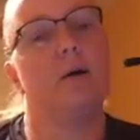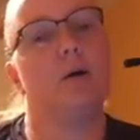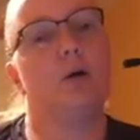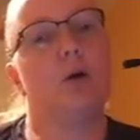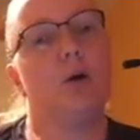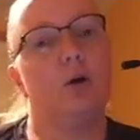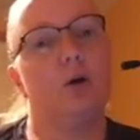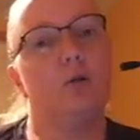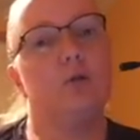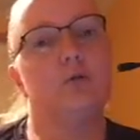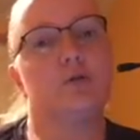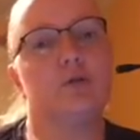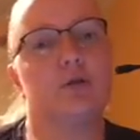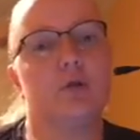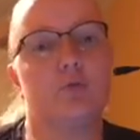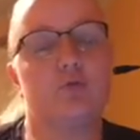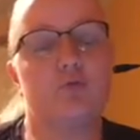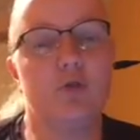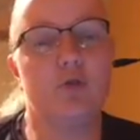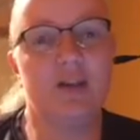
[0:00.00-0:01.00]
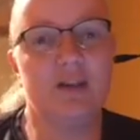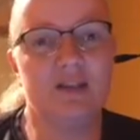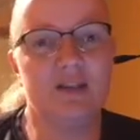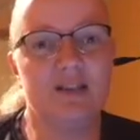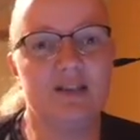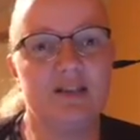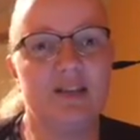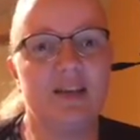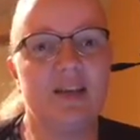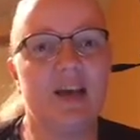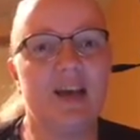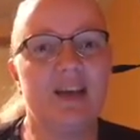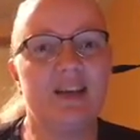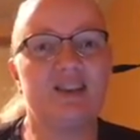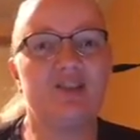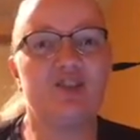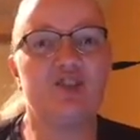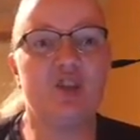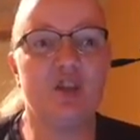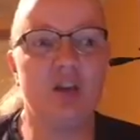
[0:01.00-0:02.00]
goals realistic and
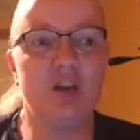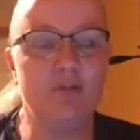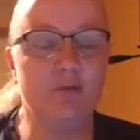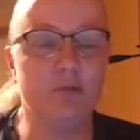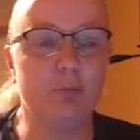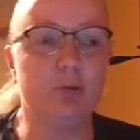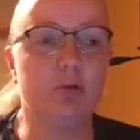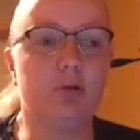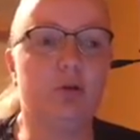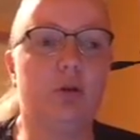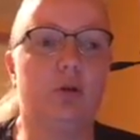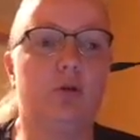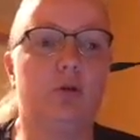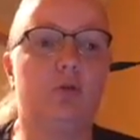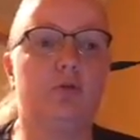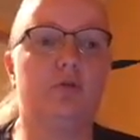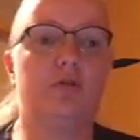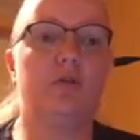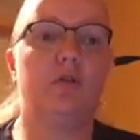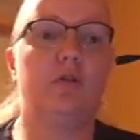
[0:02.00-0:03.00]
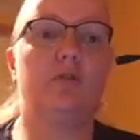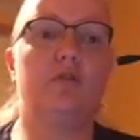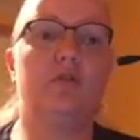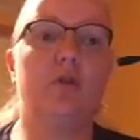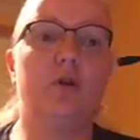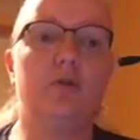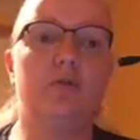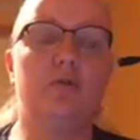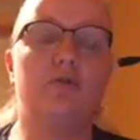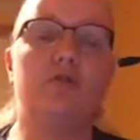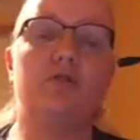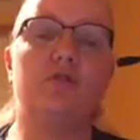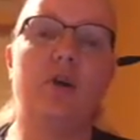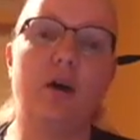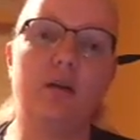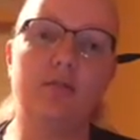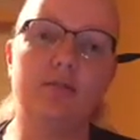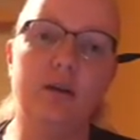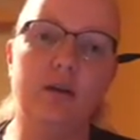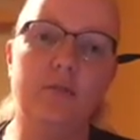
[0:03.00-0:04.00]
achievable goals. So
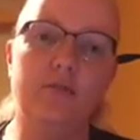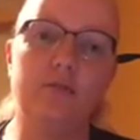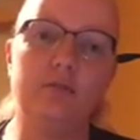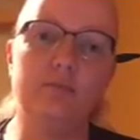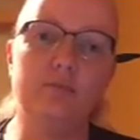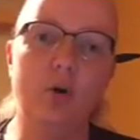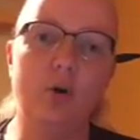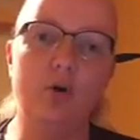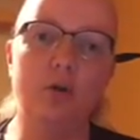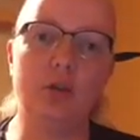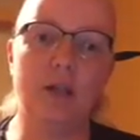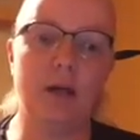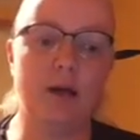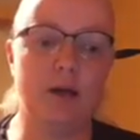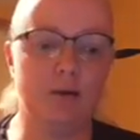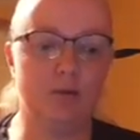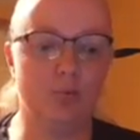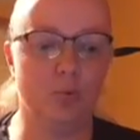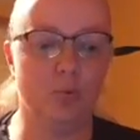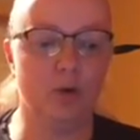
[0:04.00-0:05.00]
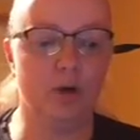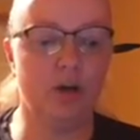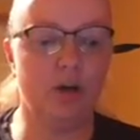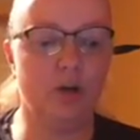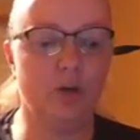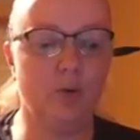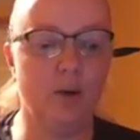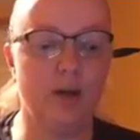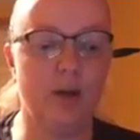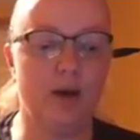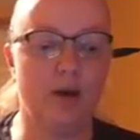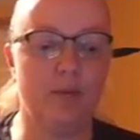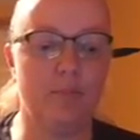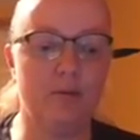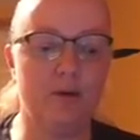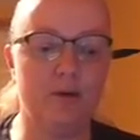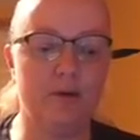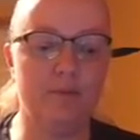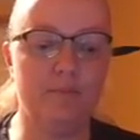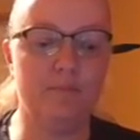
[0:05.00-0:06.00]
start off small and work your way up.
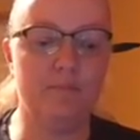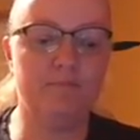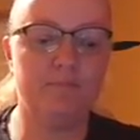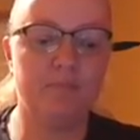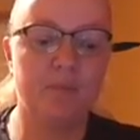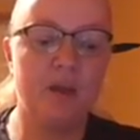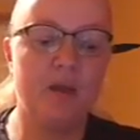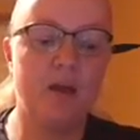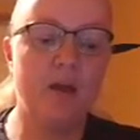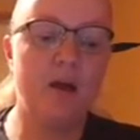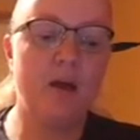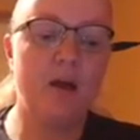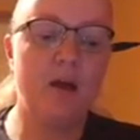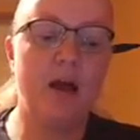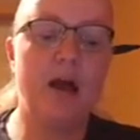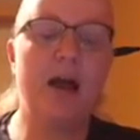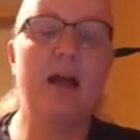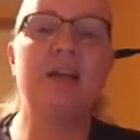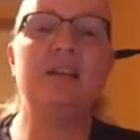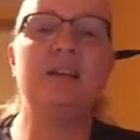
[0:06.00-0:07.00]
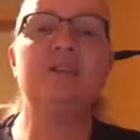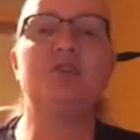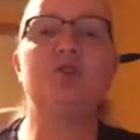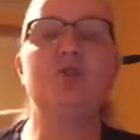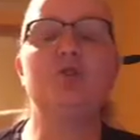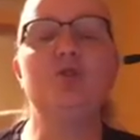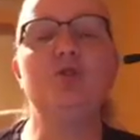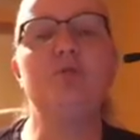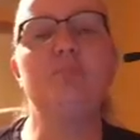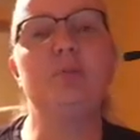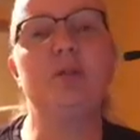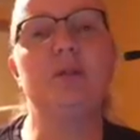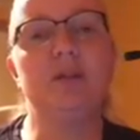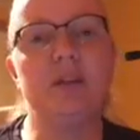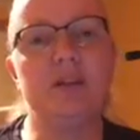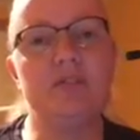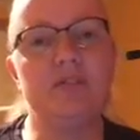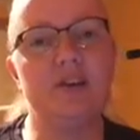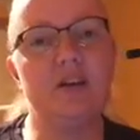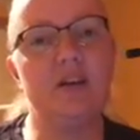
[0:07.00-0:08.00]
And do you
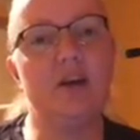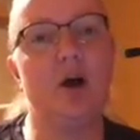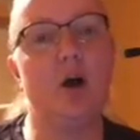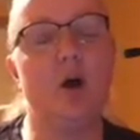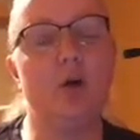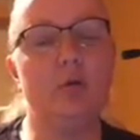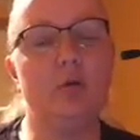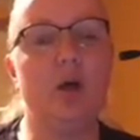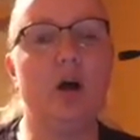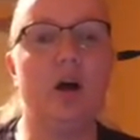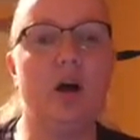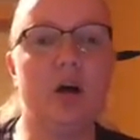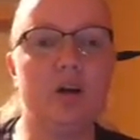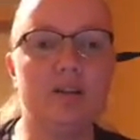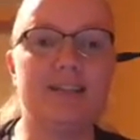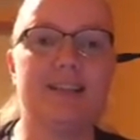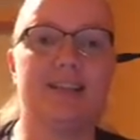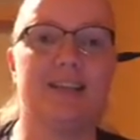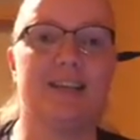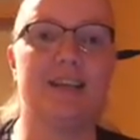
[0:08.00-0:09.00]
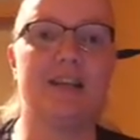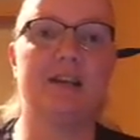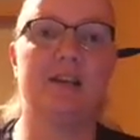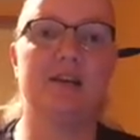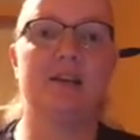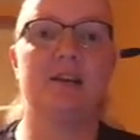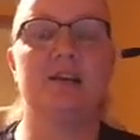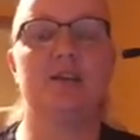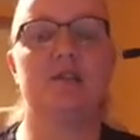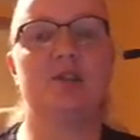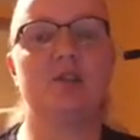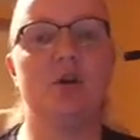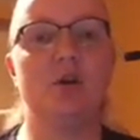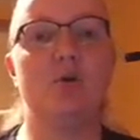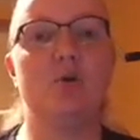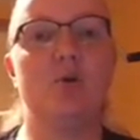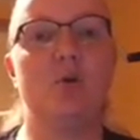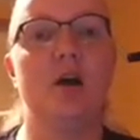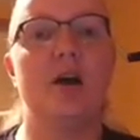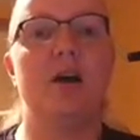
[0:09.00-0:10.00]
believe in it wholeheartedly?
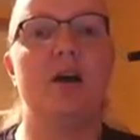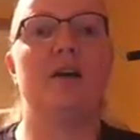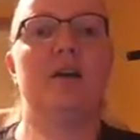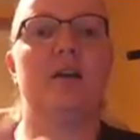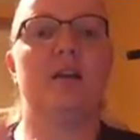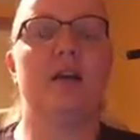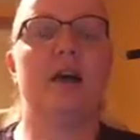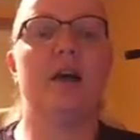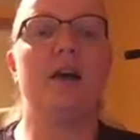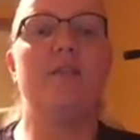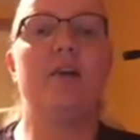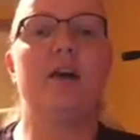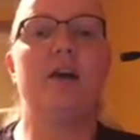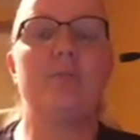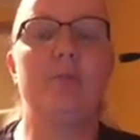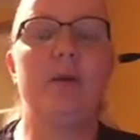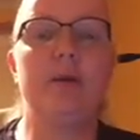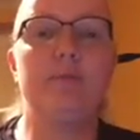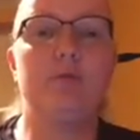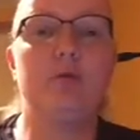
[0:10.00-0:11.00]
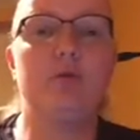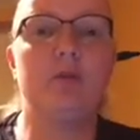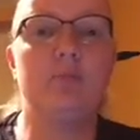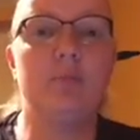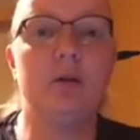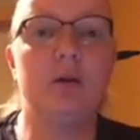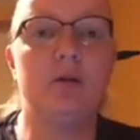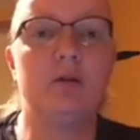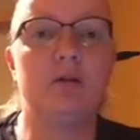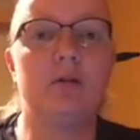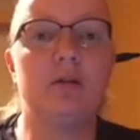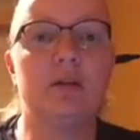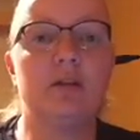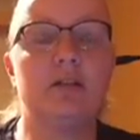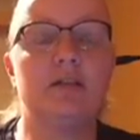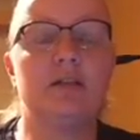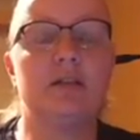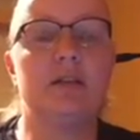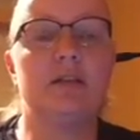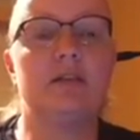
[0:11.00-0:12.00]
So I've had people come along
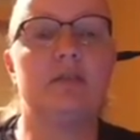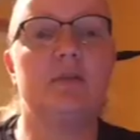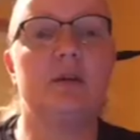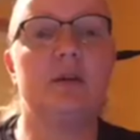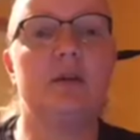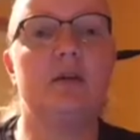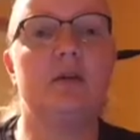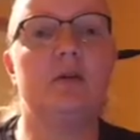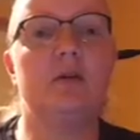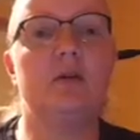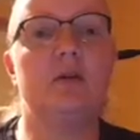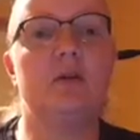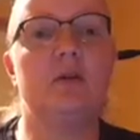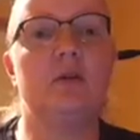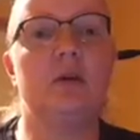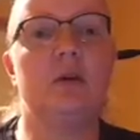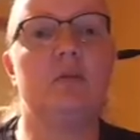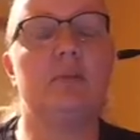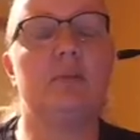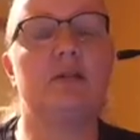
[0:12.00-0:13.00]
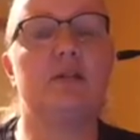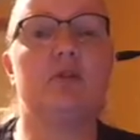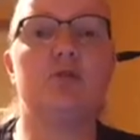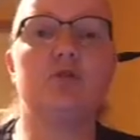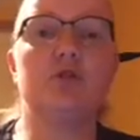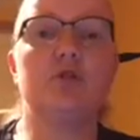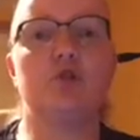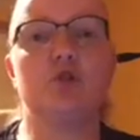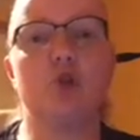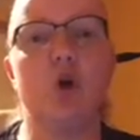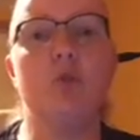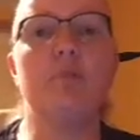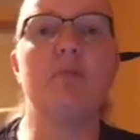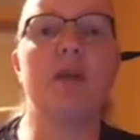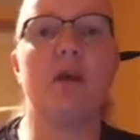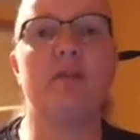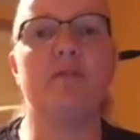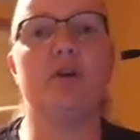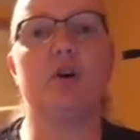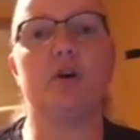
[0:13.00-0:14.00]
and say to me, oh, my doctor's told me
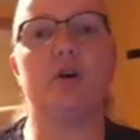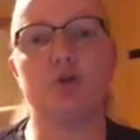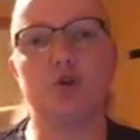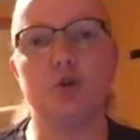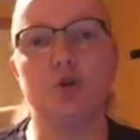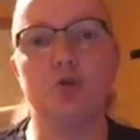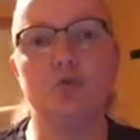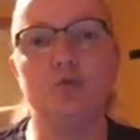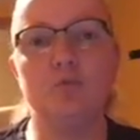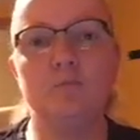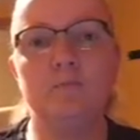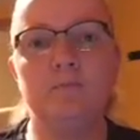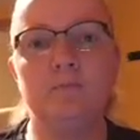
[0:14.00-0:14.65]
I've got to.